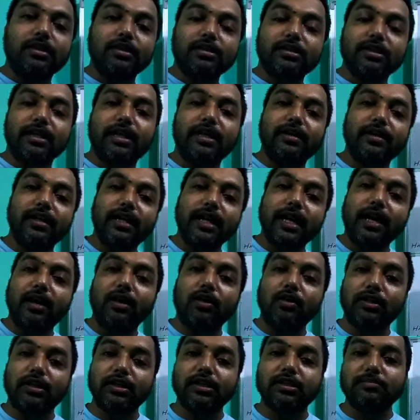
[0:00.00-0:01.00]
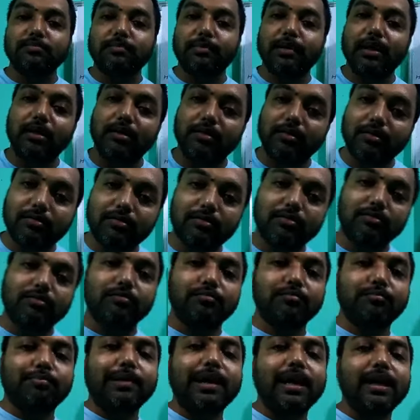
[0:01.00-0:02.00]
This area or this
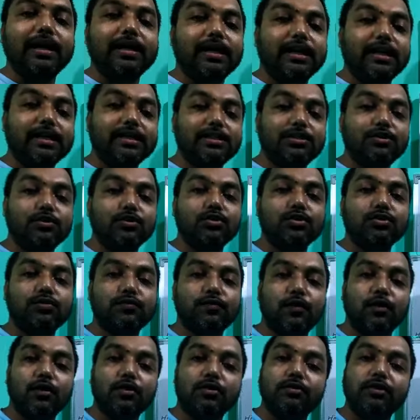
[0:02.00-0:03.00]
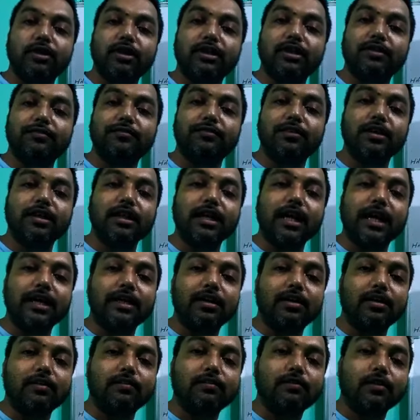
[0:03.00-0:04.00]
part is used for doing different
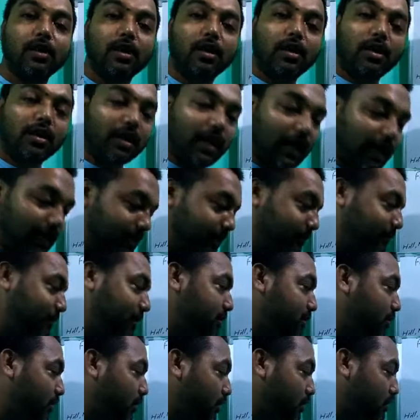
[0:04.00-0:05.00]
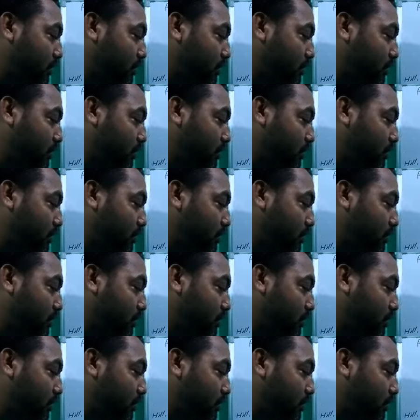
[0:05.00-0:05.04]
kind of cultivation,